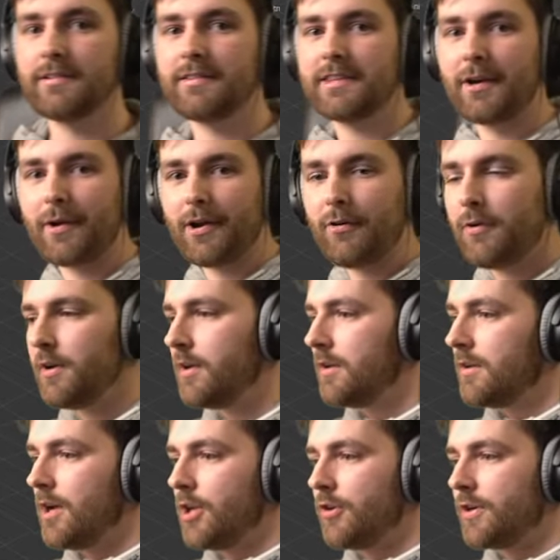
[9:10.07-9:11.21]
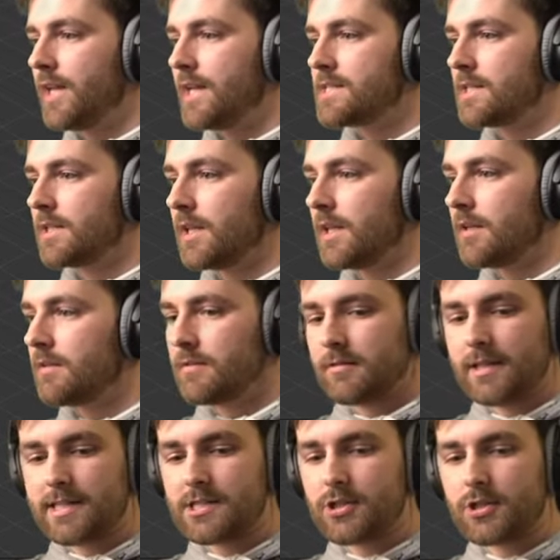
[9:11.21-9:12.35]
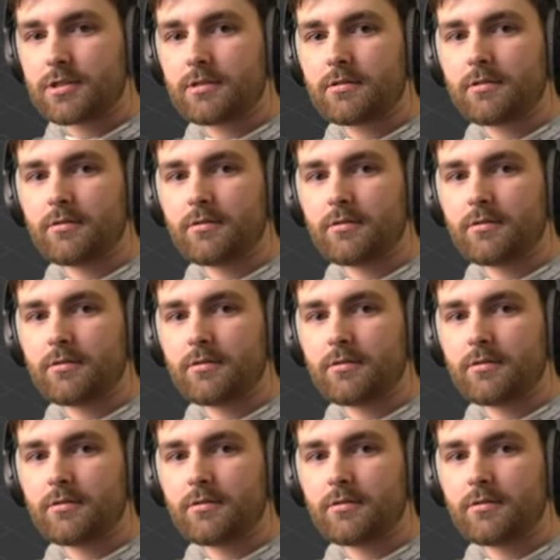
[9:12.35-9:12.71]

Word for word: there we go. Under density, let's just